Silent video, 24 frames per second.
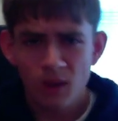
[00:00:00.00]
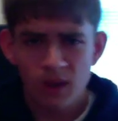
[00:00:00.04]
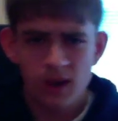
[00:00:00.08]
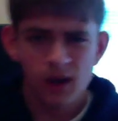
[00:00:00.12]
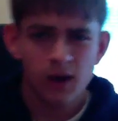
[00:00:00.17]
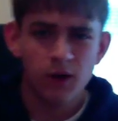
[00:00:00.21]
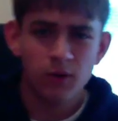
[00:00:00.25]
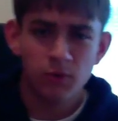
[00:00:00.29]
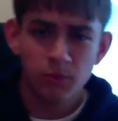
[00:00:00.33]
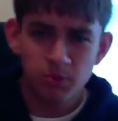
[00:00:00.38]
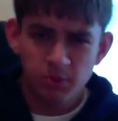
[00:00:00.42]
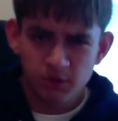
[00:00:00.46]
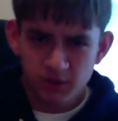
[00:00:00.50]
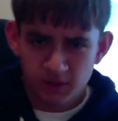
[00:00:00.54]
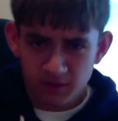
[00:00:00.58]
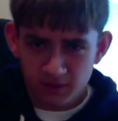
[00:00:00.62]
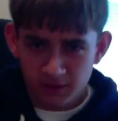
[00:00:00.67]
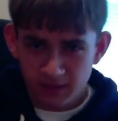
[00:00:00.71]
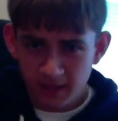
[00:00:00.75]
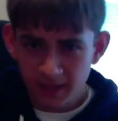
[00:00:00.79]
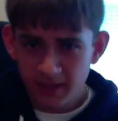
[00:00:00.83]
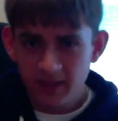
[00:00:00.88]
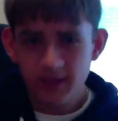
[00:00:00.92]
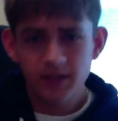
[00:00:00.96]
I'll put the
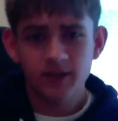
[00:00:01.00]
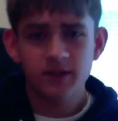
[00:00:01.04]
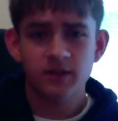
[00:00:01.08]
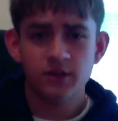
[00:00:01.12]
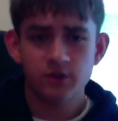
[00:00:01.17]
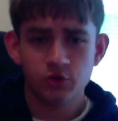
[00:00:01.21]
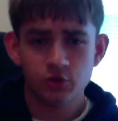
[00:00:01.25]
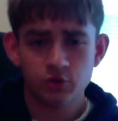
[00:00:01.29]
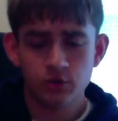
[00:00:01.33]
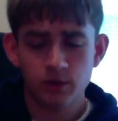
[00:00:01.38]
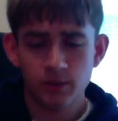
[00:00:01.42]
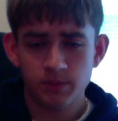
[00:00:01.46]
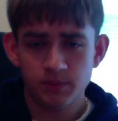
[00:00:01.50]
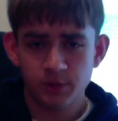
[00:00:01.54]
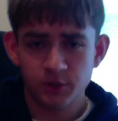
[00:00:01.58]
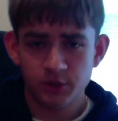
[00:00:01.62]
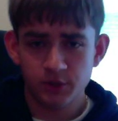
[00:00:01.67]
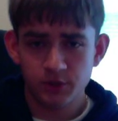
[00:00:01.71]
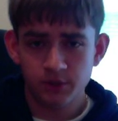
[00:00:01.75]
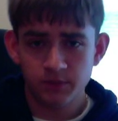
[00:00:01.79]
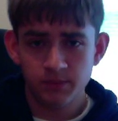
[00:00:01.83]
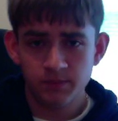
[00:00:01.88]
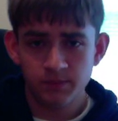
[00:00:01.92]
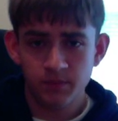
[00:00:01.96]
link in the
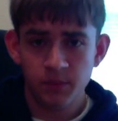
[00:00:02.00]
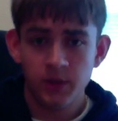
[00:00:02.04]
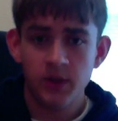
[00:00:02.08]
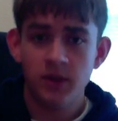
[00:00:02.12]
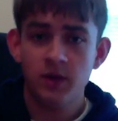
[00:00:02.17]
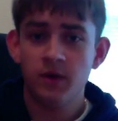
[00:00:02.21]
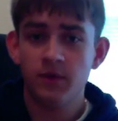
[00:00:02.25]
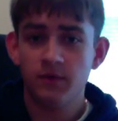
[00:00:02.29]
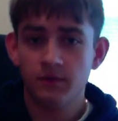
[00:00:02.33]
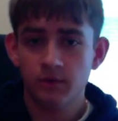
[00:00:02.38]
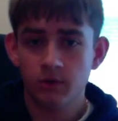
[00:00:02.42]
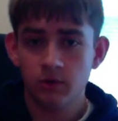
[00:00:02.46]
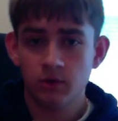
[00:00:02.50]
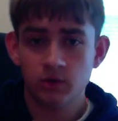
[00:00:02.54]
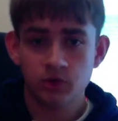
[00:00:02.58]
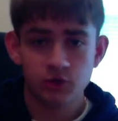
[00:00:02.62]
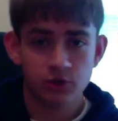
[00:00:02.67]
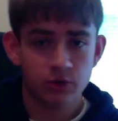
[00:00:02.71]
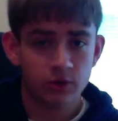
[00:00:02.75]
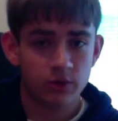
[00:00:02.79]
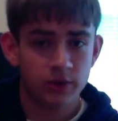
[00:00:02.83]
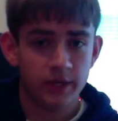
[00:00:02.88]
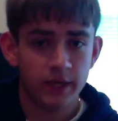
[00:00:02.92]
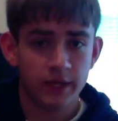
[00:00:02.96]
description for
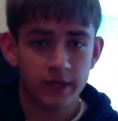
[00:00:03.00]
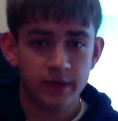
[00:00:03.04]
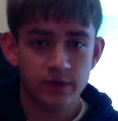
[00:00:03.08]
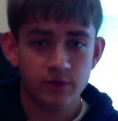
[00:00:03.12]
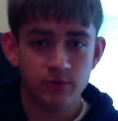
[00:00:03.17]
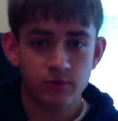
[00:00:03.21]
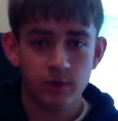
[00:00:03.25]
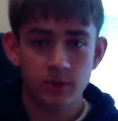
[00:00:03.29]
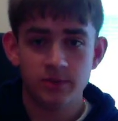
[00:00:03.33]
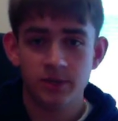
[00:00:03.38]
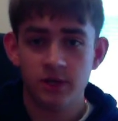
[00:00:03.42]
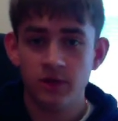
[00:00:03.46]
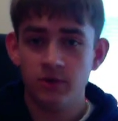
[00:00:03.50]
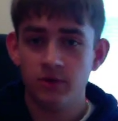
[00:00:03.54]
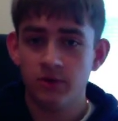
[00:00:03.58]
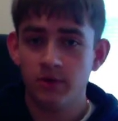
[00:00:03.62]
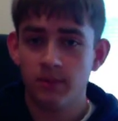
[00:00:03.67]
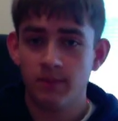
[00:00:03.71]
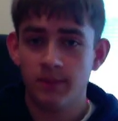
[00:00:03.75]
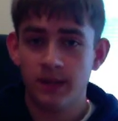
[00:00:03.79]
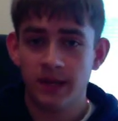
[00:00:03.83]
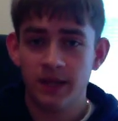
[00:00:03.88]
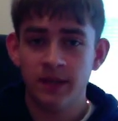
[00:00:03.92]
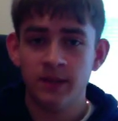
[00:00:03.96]
Skullcandy's website. You
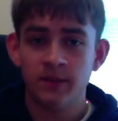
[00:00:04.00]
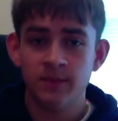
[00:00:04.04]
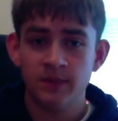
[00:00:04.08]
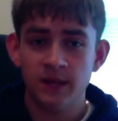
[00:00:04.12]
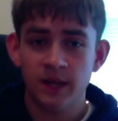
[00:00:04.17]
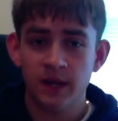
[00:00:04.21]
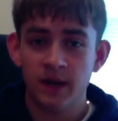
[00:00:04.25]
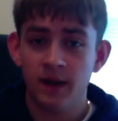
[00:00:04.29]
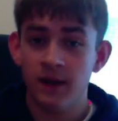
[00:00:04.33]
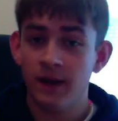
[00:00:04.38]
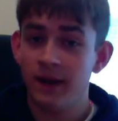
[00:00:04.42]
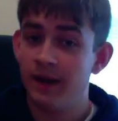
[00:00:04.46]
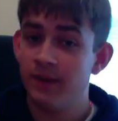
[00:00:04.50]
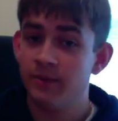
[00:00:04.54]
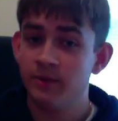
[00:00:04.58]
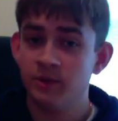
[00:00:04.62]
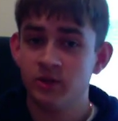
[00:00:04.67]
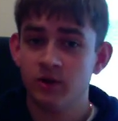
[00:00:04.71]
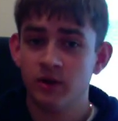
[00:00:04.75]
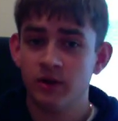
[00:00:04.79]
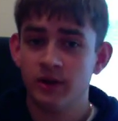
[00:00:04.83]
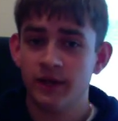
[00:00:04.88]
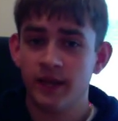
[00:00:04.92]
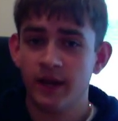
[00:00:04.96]
can buy them there.
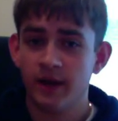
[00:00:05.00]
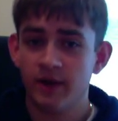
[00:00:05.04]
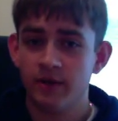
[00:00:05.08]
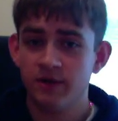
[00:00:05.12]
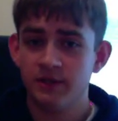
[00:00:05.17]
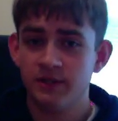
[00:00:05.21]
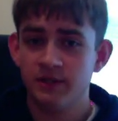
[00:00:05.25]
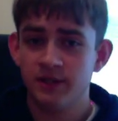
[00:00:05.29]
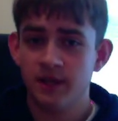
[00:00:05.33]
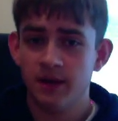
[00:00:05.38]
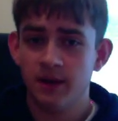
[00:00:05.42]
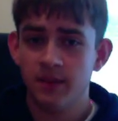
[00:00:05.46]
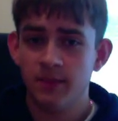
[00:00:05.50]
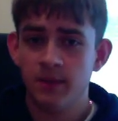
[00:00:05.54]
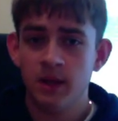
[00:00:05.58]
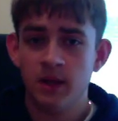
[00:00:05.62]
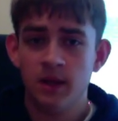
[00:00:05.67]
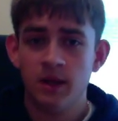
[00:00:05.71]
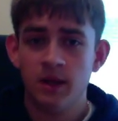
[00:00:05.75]
Amazon carries them.